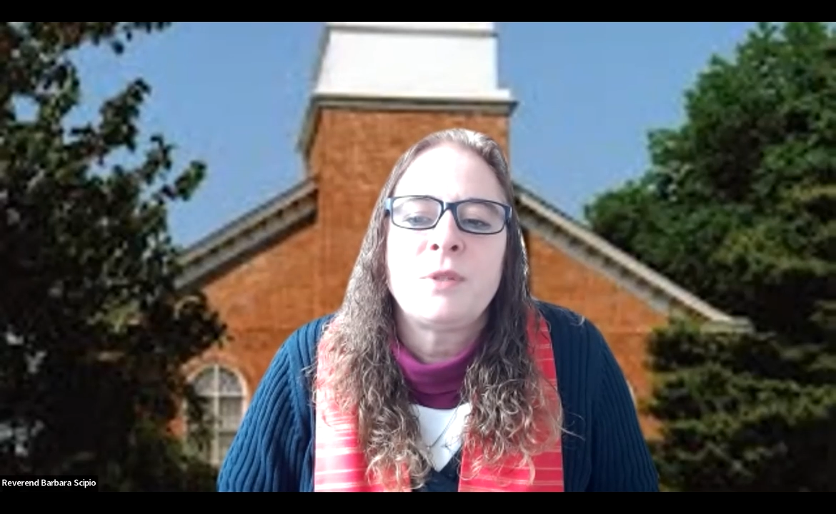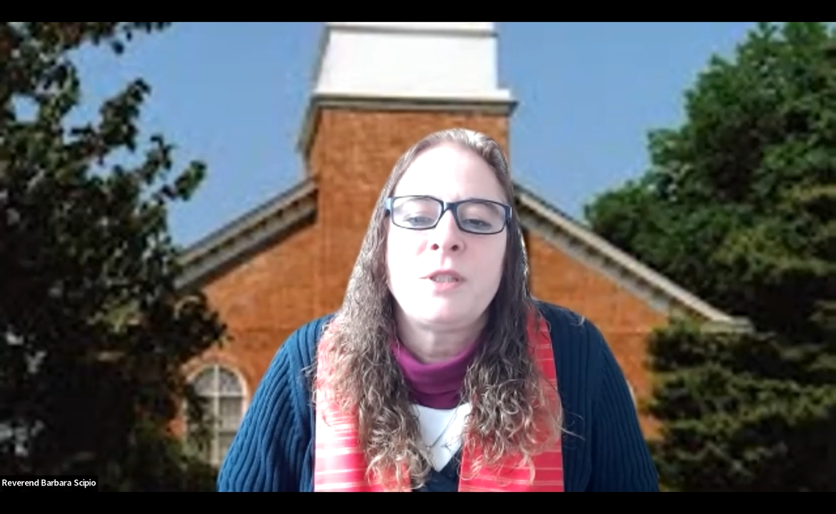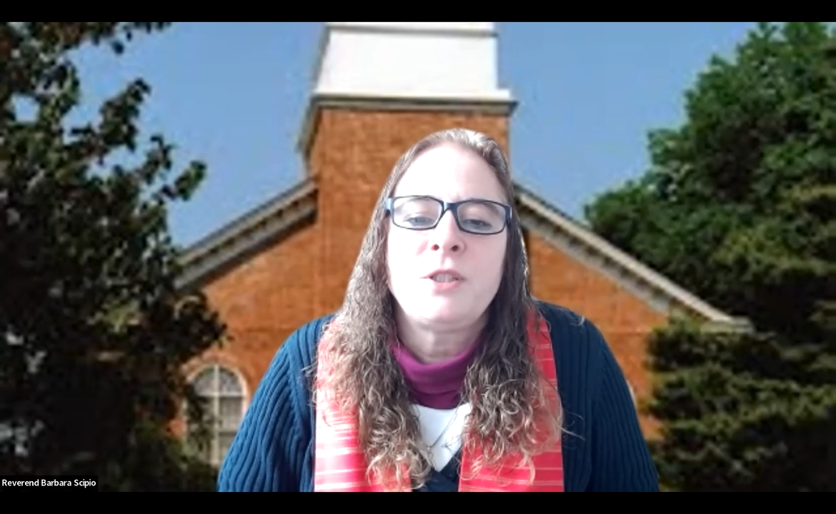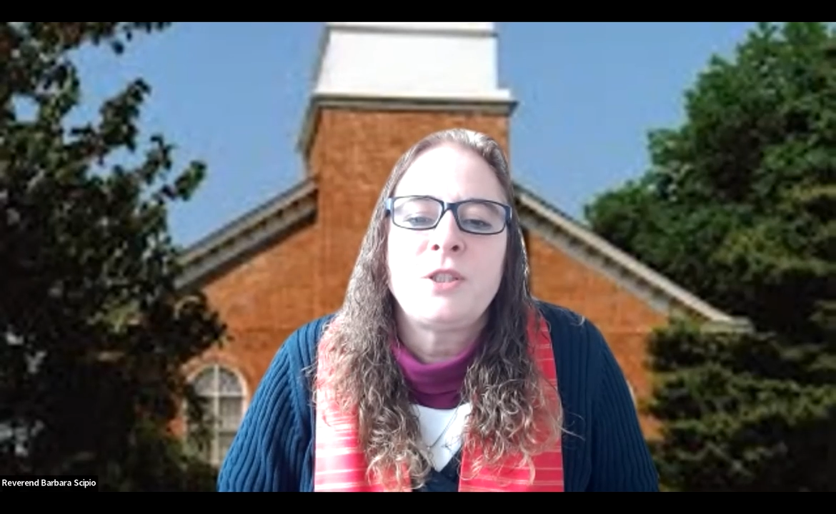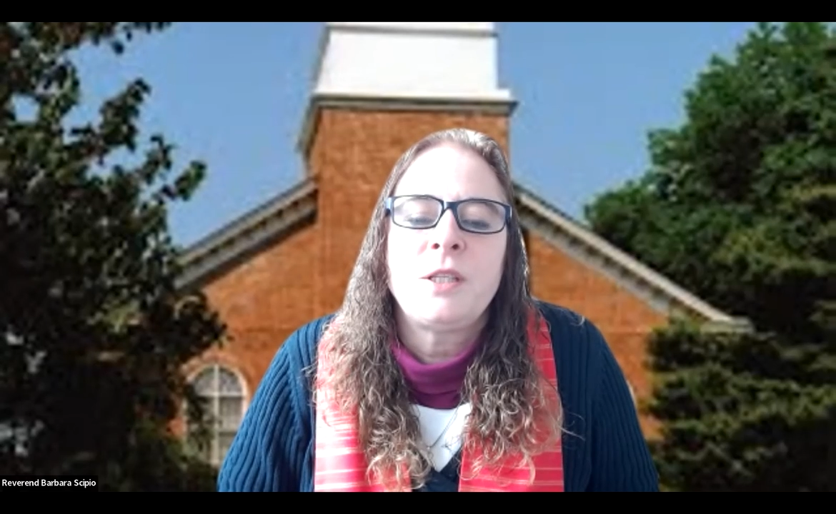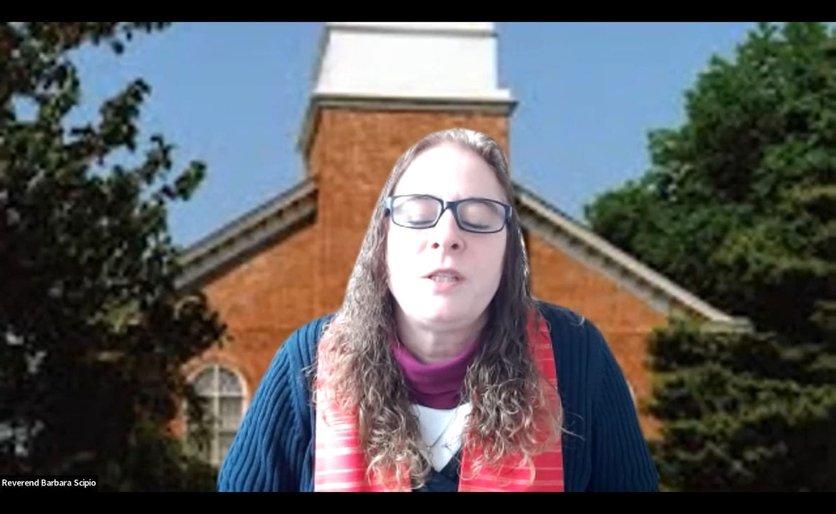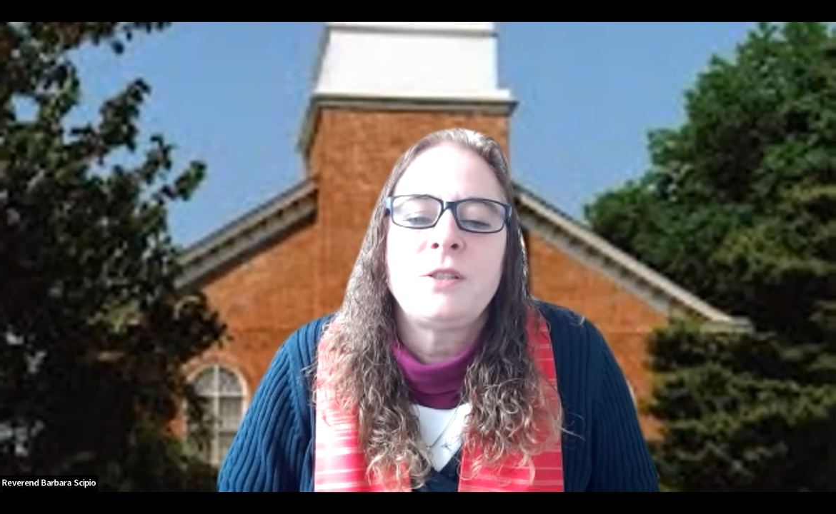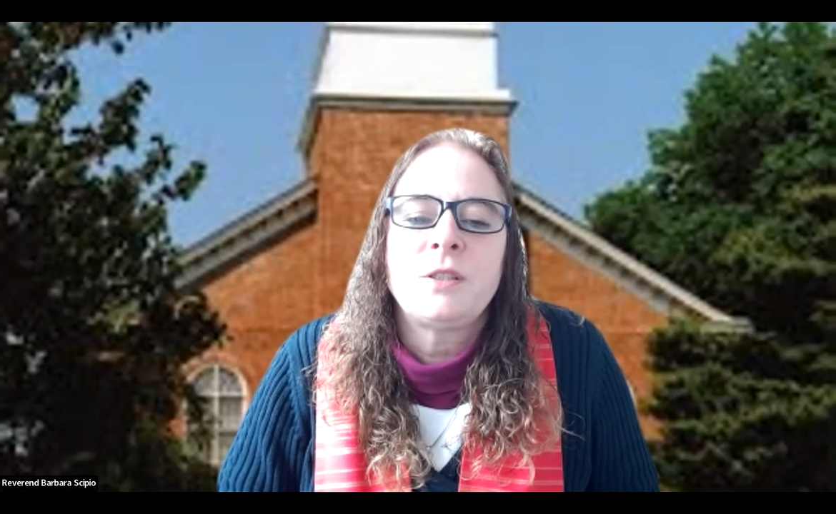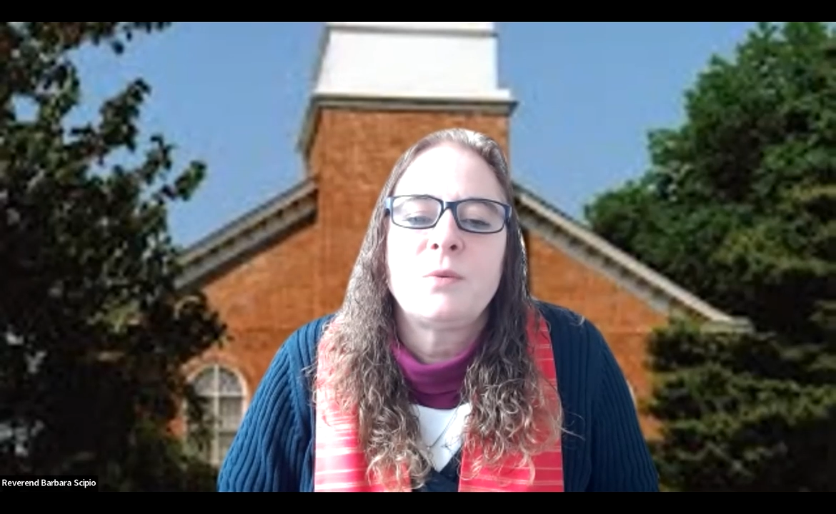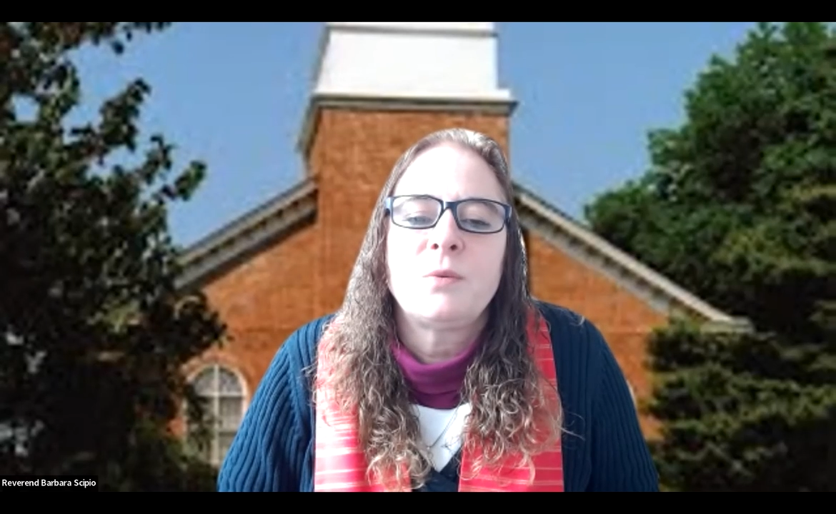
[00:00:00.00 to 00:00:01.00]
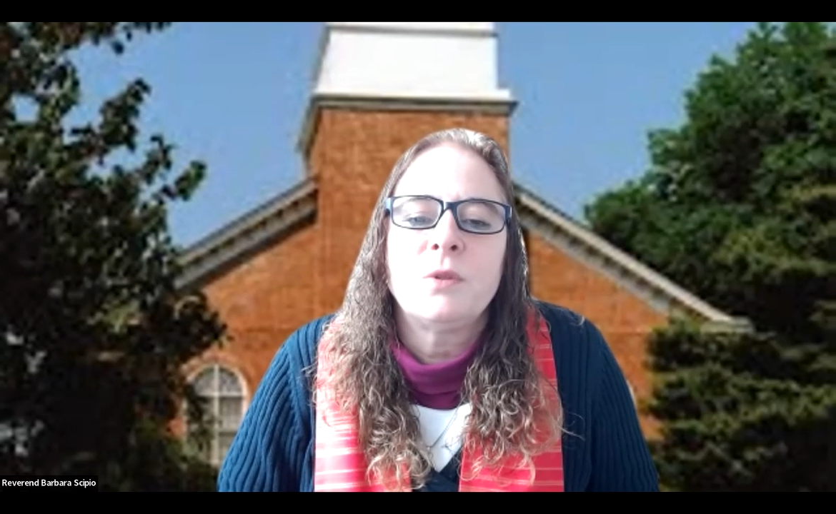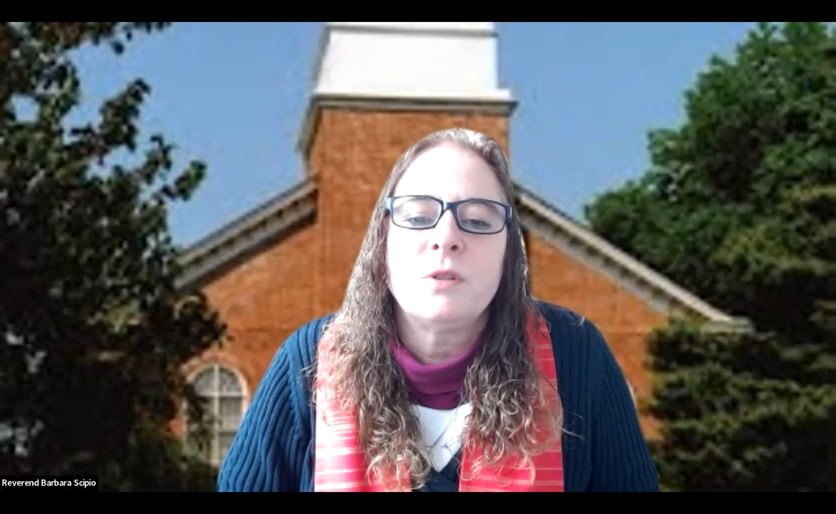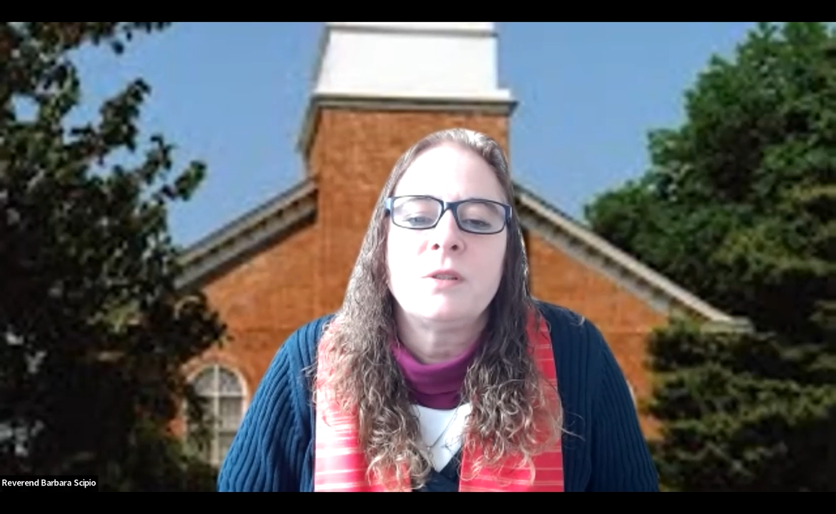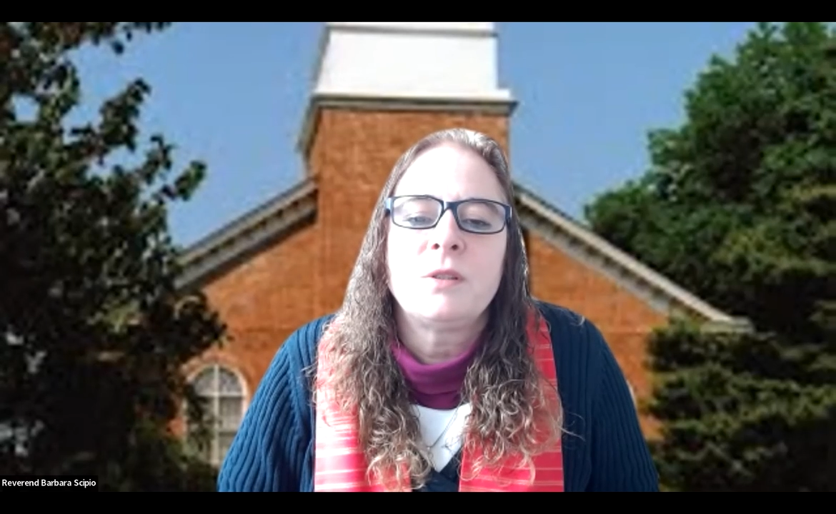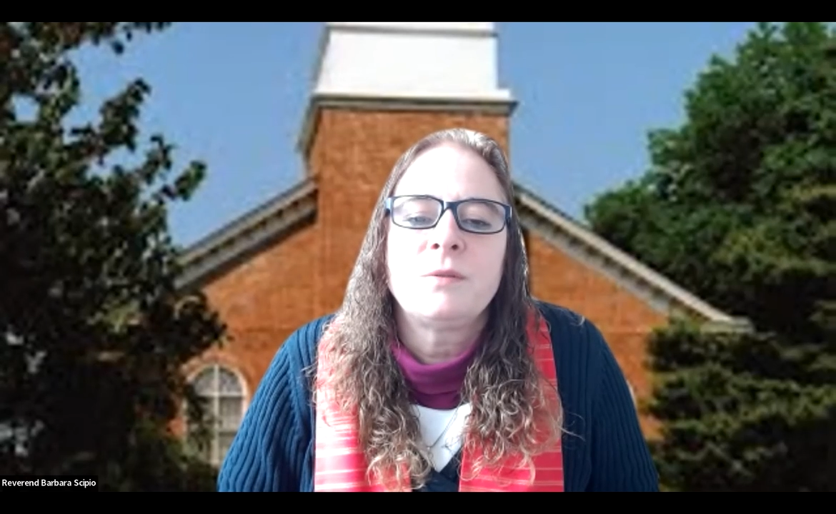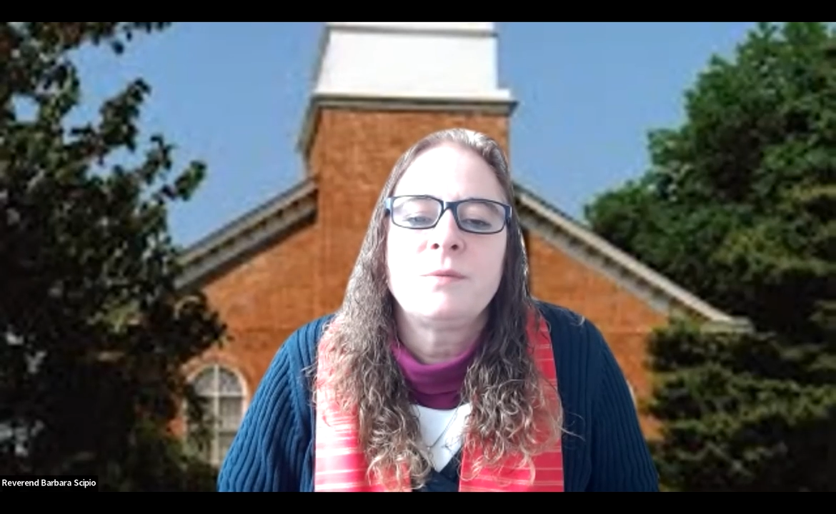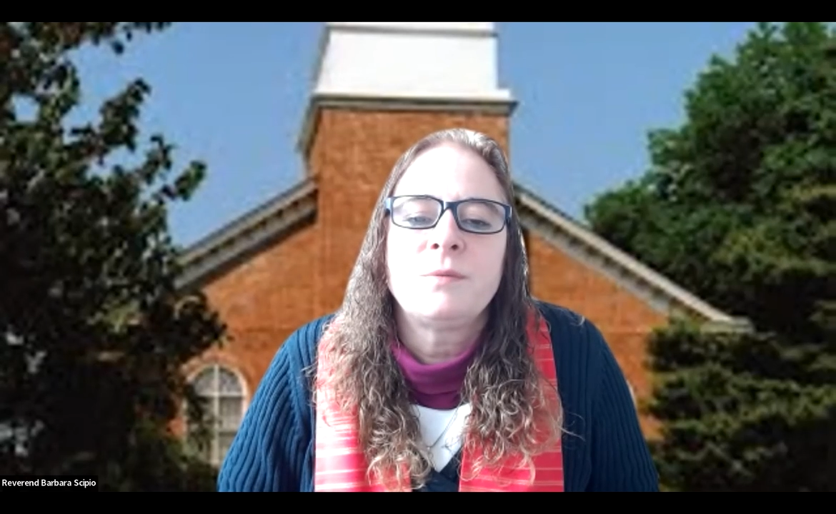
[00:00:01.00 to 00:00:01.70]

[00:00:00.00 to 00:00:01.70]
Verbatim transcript: bring change in our world.